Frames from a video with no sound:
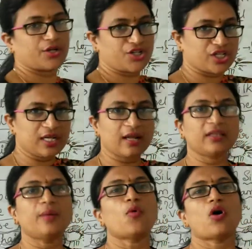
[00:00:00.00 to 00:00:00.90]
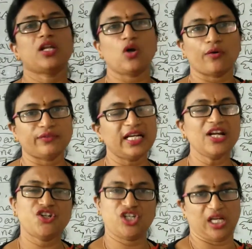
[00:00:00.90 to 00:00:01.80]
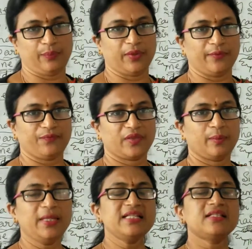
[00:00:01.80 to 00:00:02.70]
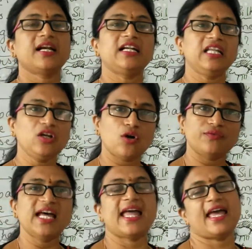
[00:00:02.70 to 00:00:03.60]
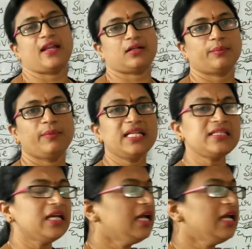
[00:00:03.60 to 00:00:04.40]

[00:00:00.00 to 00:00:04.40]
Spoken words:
shear the body of the sheep. Means cutting of the hair. Is